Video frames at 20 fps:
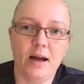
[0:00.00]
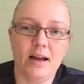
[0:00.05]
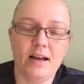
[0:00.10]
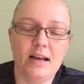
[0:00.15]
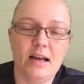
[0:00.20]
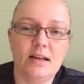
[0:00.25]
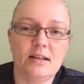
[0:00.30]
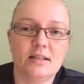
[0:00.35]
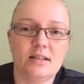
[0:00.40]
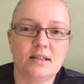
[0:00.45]

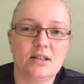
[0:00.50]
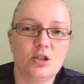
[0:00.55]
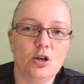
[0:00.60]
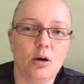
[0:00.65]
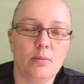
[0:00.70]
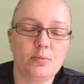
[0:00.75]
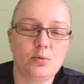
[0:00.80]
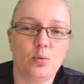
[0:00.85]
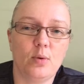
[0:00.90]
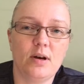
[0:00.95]
I had
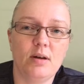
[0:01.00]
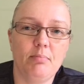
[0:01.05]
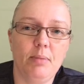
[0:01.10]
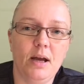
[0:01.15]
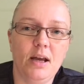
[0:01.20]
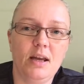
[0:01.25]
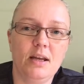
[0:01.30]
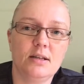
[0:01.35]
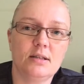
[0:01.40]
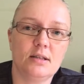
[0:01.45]
stopped, went
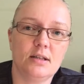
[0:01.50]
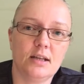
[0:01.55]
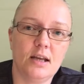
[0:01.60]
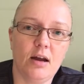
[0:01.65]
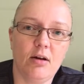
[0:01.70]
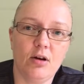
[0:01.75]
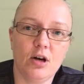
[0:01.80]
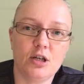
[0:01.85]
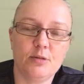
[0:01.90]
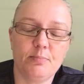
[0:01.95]
back into the
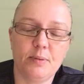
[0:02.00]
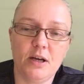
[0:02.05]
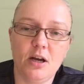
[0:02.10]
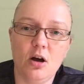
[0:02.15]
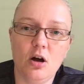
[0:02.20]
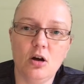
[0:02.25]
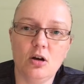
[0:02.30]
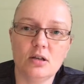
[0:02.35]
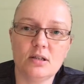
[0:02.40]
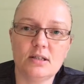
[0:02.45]
garage
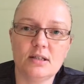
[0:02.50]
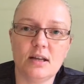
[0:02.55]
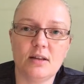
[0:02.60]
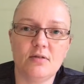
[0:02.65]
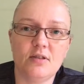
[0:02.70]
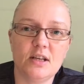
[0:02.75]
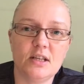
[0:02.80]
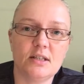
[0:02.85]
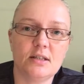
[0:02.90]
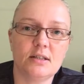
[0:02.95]
because
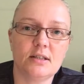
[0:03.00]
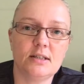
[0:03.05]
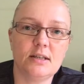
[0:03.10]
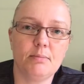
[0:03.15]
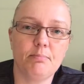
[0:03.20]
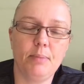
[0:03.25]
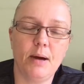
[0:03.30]
this